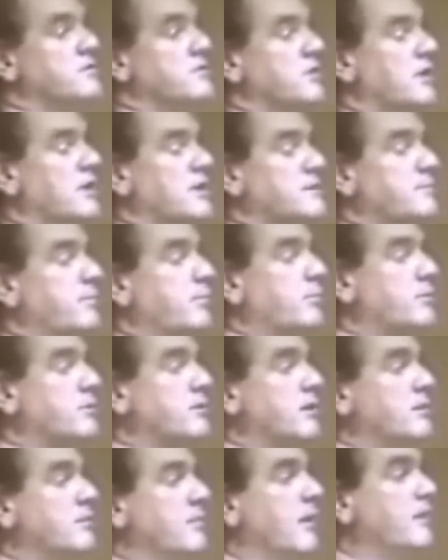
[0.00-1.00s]
Sir Charles Portal,
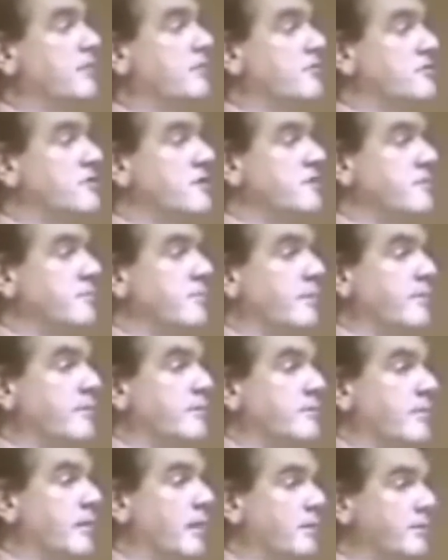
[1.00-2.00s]
the Commander-in-Chief of Bomber
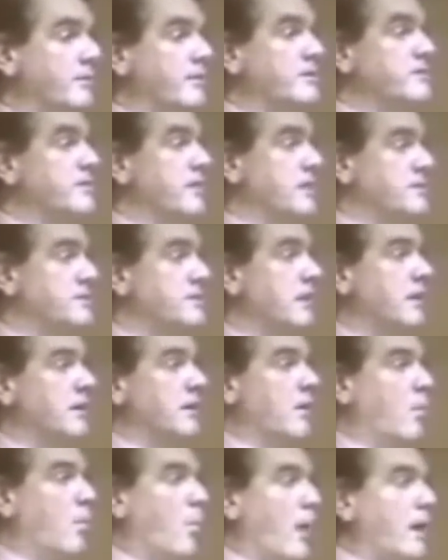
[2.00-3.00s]
Command, and he says,
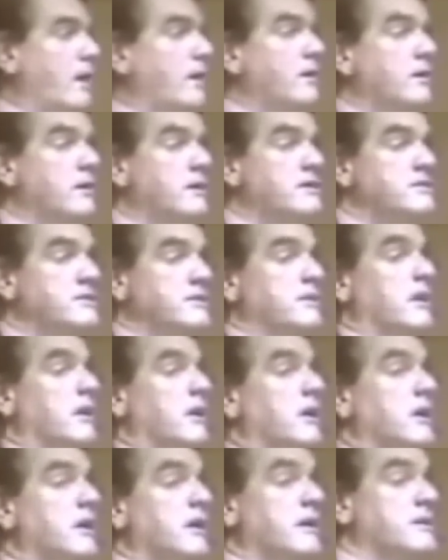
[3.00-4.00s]
when is the
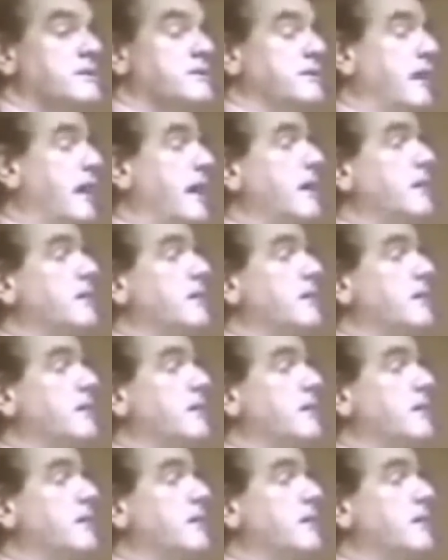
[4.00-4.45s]
earliest